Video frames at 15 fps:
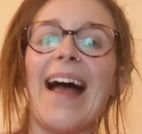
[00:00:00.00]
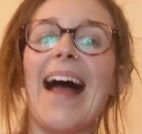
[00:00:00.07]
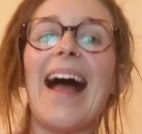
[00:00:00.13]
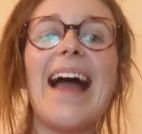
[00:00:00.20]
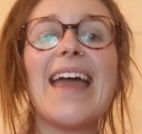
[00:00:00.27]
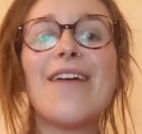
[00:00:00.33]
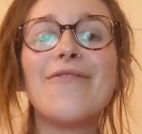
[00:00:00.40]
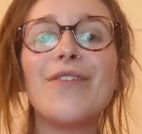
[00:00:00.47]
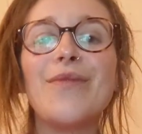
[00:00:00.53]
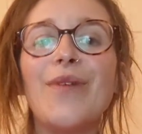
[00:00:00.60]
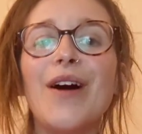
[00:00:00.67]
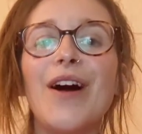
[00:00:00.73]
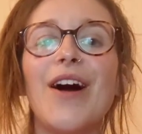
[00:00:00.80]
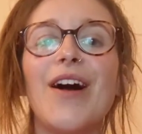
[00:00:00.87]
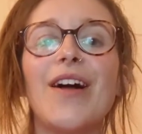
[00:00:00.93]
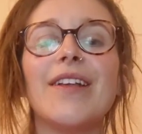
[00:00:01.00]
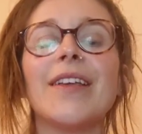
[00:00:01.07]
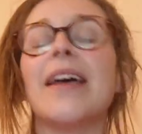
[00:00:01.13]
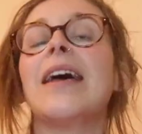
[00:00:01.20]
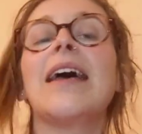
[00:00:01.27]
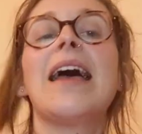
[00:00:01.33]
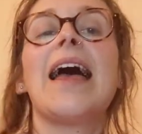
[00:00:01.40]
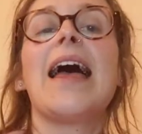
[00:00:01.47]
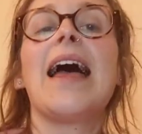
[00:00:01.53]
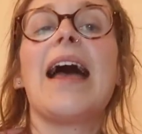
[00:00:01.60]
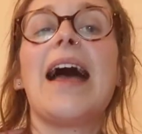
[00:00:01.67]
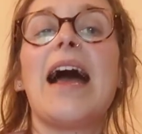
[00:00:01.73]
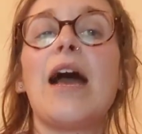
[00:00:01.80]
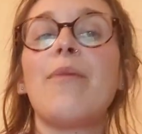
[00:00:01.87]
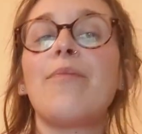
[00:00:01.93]
Hi everyone,
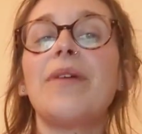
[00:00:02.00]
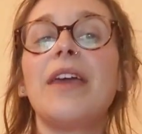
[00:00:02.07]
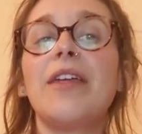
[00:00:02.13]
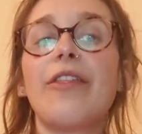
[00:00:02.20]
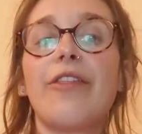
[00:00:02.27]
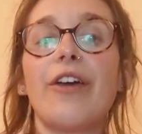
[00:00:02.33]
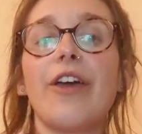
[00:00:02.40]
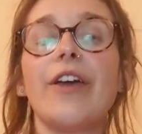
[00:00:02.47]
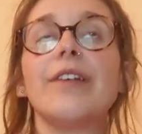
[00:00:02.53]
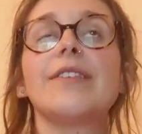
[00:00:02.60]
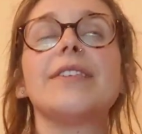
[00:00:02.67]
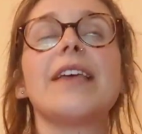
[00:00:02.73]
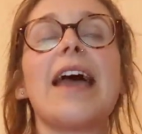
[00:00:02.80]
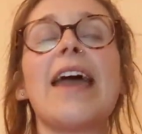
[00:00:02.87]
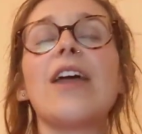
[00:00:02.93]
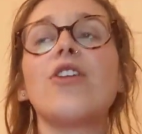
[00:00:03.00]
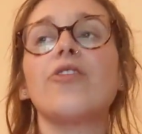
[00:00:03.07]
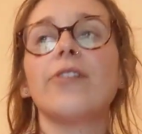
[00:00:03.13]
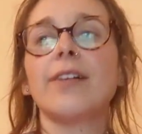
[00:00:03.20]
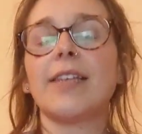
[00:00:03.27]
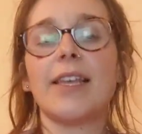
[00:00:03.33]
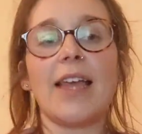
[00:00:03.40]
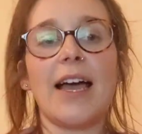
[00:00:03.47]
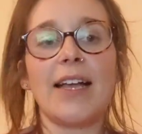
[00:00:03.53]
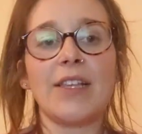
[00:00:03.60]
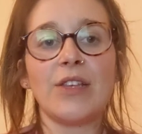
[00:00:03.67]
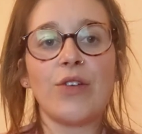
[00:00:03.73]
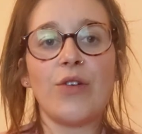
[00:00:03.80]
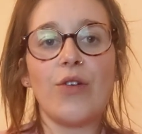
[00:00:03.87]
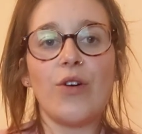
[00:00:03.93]
happy Thursday, or as I like
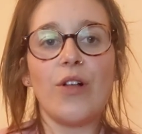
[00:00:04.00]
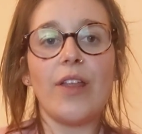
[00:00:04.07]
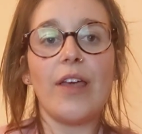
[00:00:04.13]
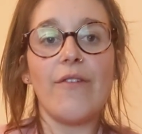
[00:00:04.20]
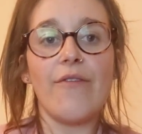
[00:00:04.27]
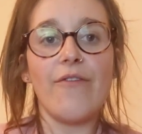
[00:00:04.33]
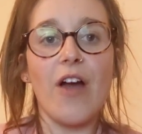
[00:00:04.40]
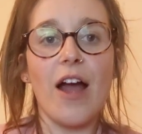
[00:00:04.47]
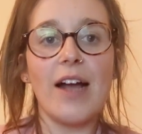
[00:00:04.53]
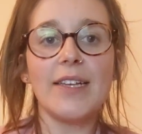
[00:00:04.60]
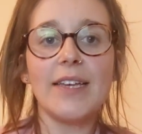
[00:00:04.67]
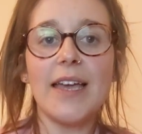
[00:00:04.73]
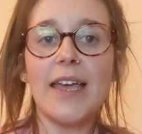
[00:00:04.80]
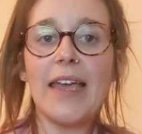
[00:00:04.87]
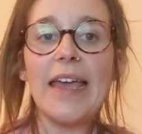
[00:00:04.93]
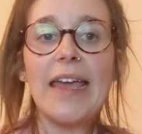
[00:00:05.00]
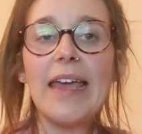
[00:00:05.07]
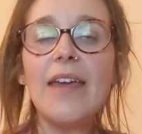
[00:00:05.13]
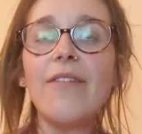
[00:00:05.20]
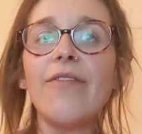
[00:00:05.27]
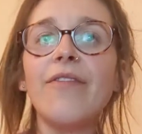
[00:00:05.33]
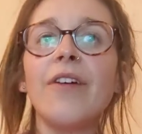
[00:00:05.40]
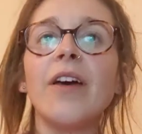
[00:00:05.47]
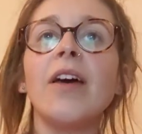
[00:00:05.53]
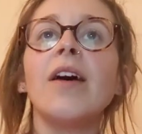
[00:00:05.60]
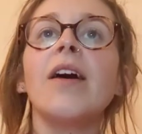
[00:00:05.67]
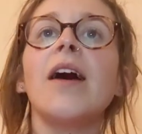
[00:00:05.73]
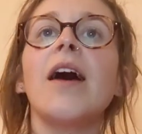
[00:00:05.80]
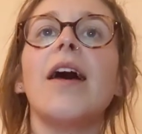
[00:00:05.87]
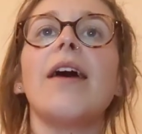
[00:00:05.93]
to call it, Friday Eve.
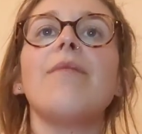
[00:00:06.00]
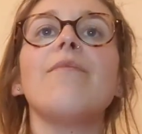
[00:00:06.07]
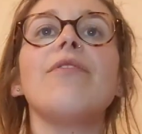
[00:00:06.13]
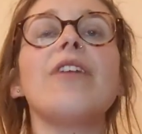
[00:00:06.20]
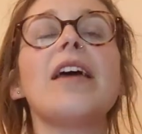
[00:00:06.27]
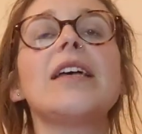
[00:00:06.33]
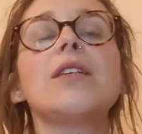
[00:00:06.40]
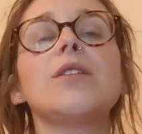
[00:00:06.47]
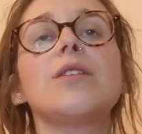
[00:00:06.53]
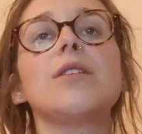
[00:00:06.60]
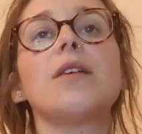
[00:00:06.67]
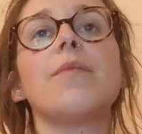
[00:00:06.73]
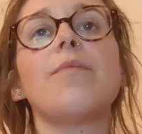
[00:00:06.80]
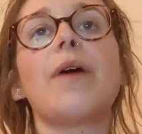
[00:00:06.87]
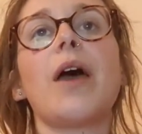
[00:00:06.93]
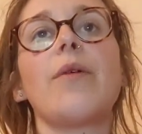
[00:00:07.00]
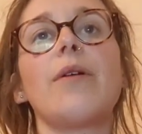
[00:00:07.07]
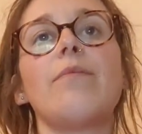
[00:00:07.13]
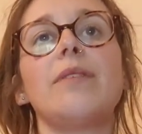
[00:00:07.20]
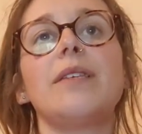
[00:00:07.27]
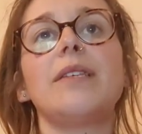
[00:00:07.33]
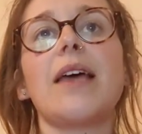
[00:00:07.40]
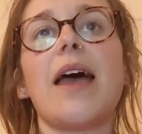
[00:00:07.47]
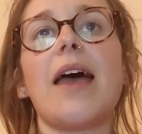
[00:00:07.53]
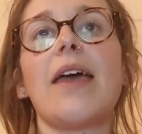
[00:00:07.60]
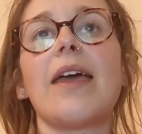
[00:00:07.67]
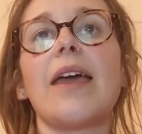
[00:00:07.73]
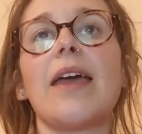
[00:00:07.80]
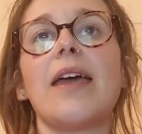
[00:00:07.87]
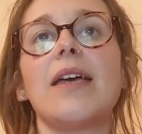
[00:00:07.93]
This poem
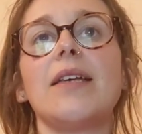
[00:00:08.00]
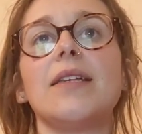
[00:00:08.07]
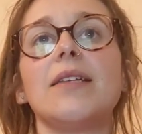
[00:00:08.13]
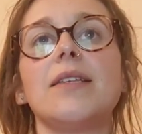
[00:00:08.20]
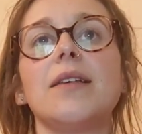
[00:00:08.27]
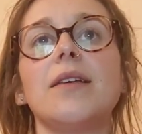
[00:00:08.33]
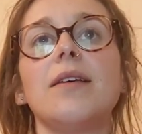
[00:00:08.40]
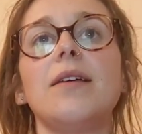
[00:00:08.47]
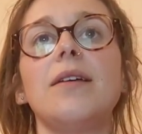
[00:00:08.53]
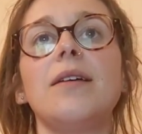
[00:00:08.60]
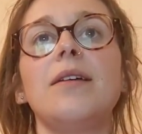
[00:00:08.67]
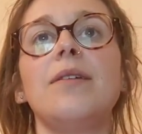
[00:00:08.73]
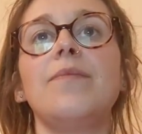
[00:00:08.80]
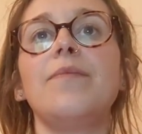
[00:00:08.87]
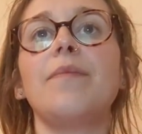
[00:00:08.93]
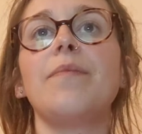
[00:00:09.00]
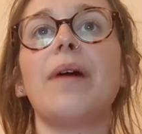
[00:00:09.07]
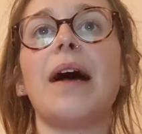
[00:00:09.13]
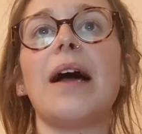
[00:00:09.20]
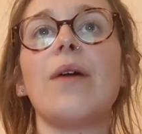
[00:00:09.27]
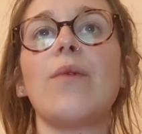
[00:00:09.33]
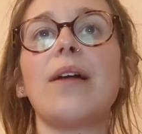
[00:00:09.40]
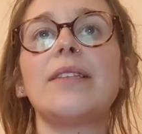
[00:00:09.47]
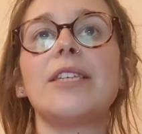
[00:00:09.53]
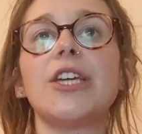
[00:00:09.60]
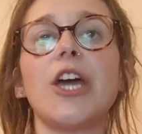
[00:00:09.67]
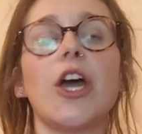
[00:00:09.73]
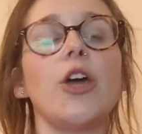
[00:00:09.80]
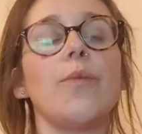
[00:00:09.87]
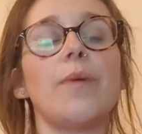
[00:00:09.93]
today is by Wendy
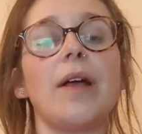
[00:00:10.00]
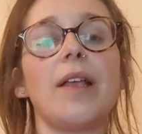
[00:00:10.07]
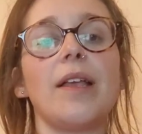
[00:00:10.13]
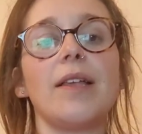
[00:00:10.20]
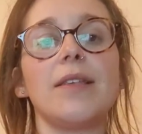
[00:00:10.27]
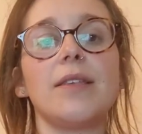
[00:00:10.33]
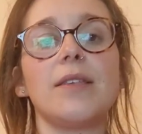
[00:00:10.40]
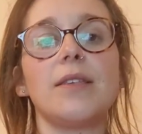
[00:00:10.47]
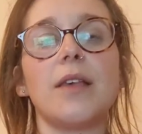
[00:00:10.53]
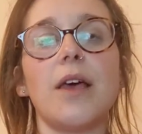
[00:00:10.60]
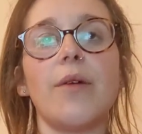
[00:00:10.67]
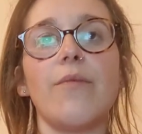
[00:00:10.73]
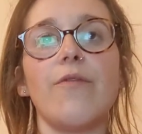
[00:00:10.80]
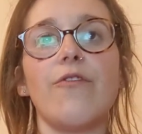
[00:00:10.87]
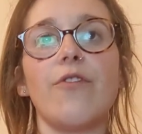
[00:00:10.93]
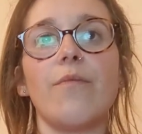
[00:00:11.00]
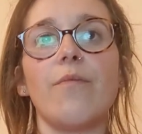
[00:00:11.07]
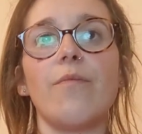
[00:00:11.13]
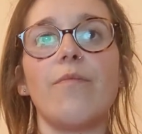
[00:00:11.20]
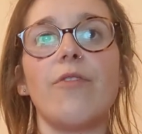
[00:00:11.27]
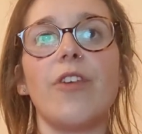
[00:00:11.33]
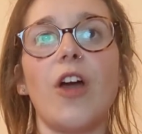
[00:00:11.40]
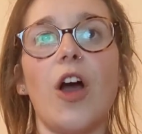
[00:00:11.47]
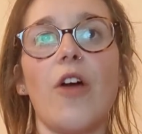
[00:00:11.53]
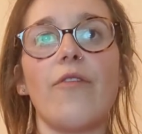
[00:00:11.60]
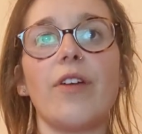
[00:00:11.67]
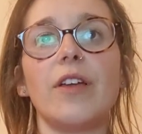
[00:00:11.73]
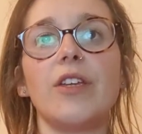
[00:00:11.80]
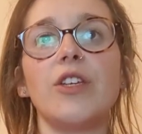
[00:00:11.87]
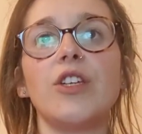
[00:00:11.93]
Cope, and it's from The
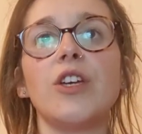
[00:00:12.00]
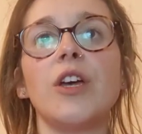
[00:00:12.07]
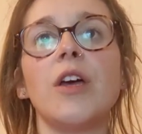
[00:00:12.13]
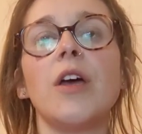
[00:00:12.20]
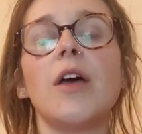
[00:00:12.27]
Orange,